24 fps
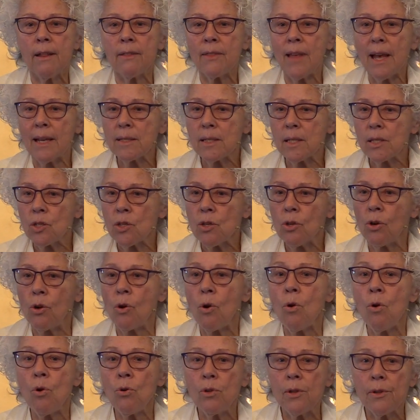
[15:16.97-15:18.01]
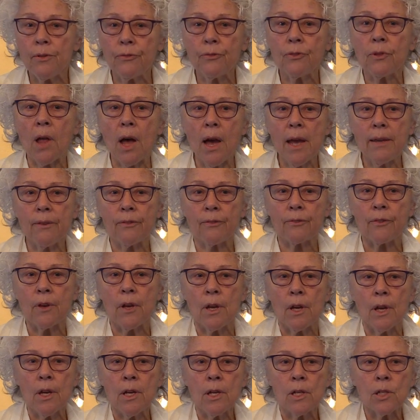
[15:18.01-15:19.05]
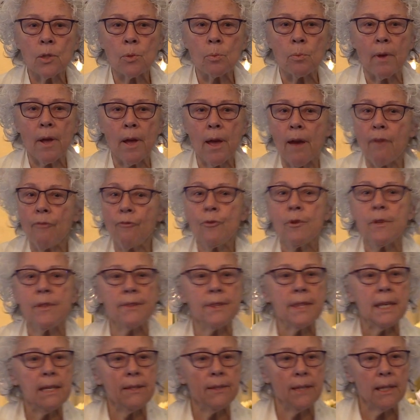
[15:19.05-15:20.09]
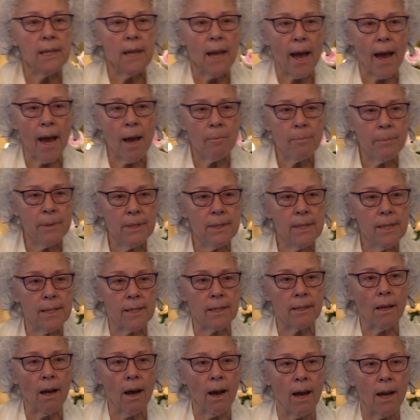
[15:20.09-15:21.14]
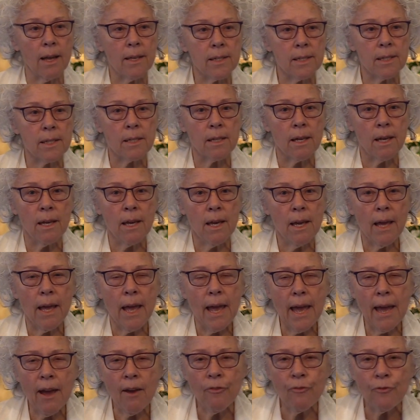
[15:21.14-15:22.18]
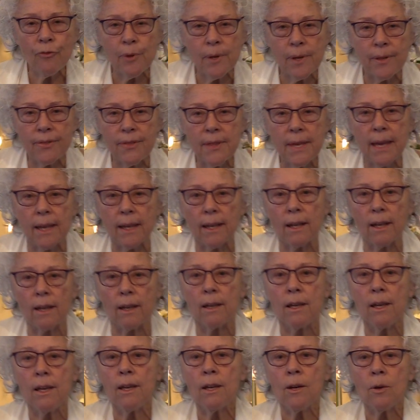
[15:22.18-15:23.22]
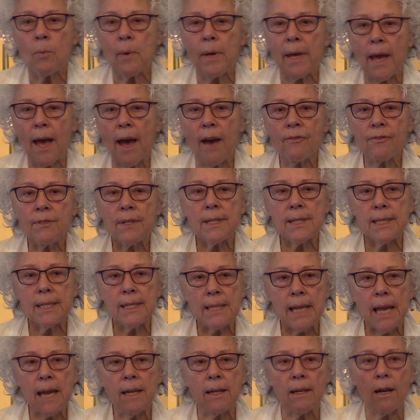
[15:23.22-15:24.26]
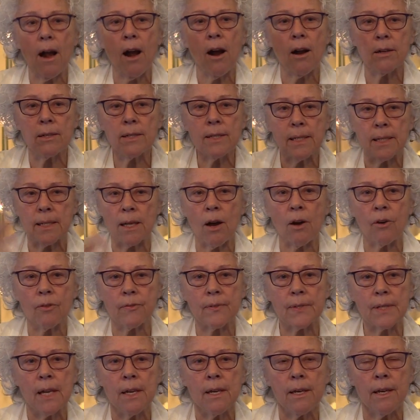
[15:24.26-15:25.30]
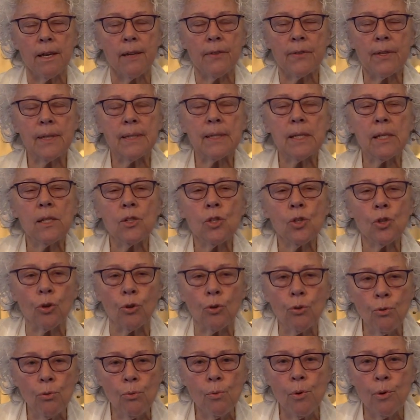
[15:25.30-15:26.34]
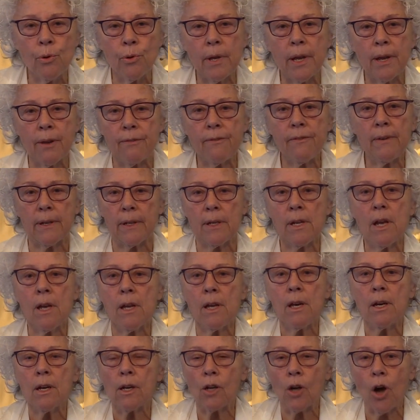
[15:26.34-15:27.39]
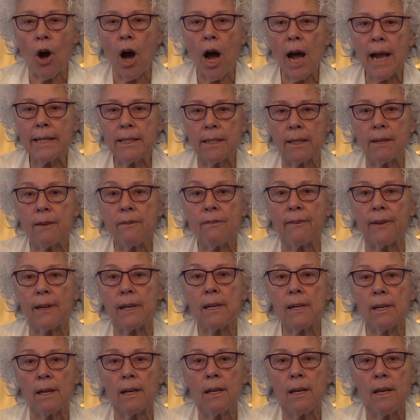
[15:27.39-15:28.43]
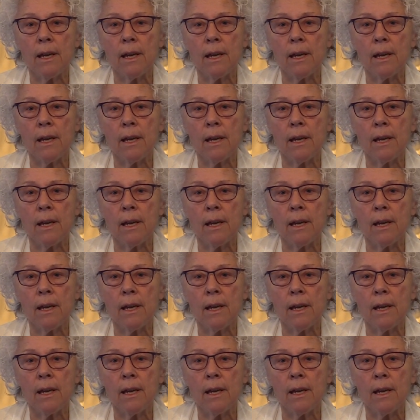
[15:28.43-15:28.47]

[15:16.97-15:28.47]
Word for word: That's the goal of life. Everything that happens to us, everything, we have to say to ourselves, this is guru given, God given.